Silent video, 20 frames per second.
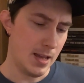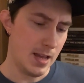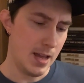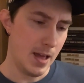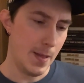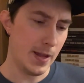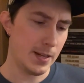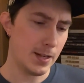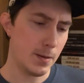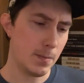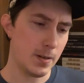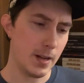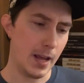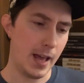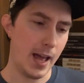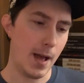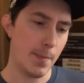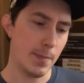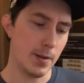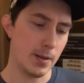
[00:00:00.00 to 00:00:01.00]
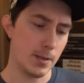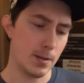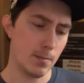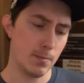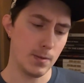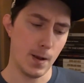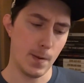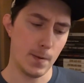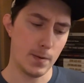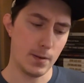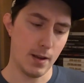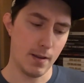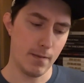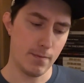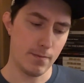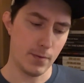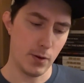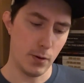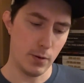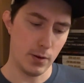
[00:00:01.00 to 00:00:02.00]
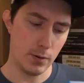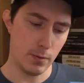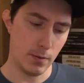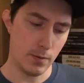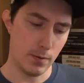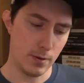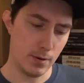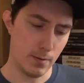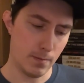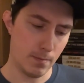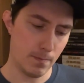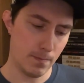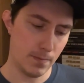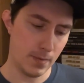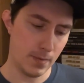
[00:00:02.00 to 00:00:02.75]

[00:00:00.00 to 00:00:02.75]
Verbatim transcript: That seems to happen sometimes. I've noticed with some